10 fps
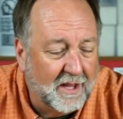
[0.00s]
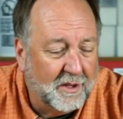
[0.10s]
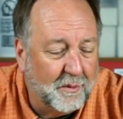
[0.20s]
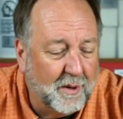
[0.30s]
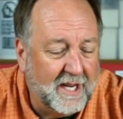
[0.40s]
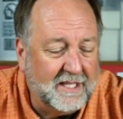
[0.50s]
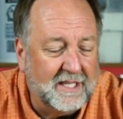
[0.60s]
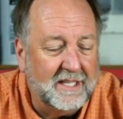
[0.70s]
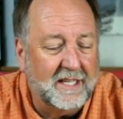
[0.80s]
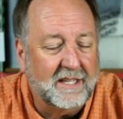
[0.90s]
The
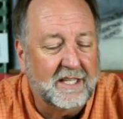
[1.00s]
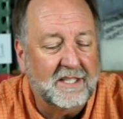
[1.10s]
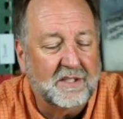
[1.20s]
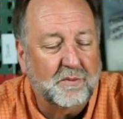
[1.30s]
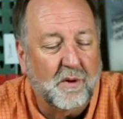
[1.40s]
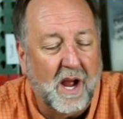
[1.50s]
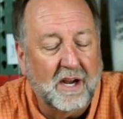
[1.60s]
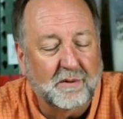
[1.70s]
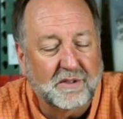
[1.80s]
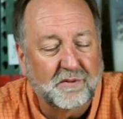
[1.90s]
reason that this
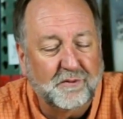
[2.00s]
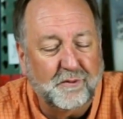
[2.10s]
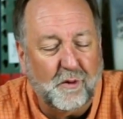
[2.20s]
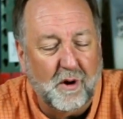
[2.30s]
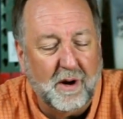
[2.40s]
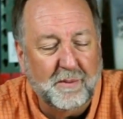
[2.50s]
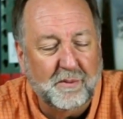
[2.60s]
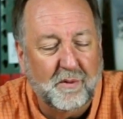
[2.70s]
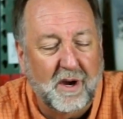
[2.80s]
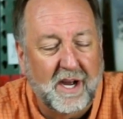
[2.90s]
rock was formed
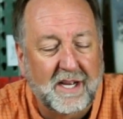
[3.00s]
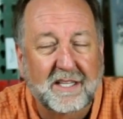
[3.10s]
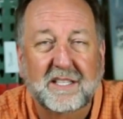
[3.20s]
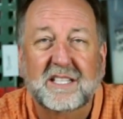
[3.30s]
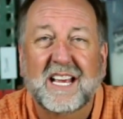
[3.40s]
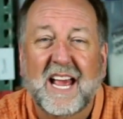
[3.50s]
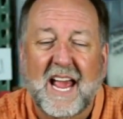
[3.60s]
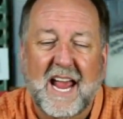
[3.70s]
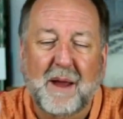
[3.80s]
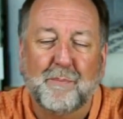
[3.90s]
was
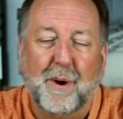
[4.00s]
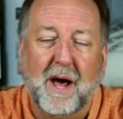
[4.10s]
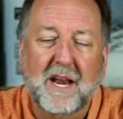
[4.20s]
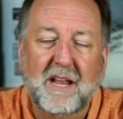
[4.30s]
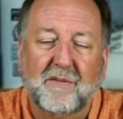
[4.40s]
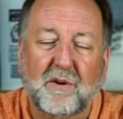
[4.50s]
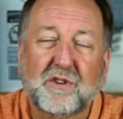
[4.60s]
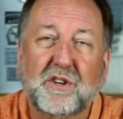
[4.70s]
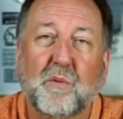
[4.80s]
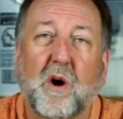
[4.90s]
a body of
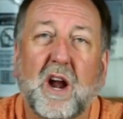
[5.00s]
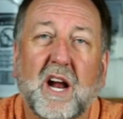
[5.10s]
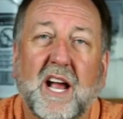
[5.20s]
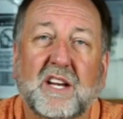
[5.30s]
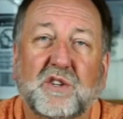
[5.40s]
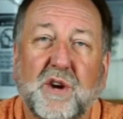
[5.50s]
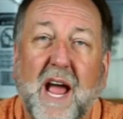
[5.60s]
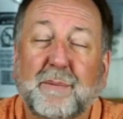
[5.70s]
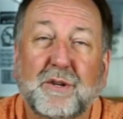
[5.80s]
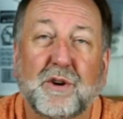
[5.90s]
ocean water got
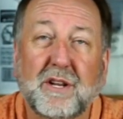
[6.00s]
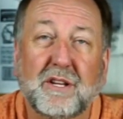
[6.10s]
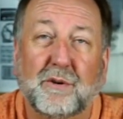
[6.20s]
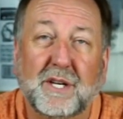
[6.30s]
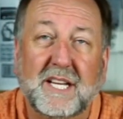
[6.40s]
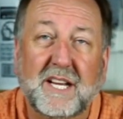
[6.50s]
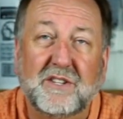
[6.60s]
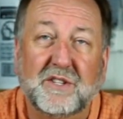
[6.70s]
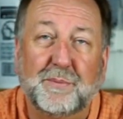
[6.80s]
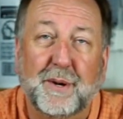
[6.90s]
trapped during the
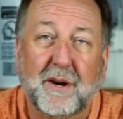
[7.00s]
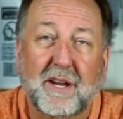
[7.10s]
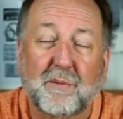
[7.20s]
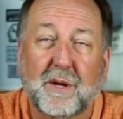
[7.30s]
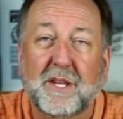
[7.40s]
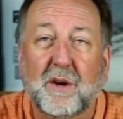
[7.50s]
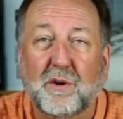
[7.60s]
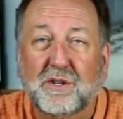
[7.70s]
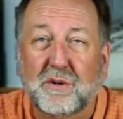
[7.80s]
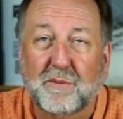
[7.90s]
Cretaceous period when the
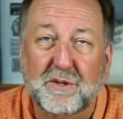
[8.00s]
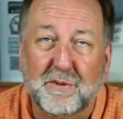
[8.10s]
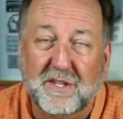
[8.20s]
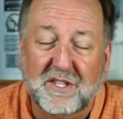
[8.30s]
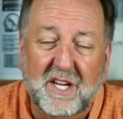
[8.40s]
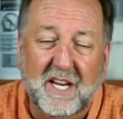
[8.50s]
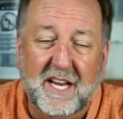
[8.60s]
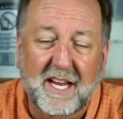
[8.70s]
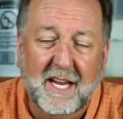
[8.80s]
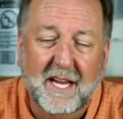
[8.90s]
ocean was
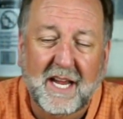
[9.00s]
receding,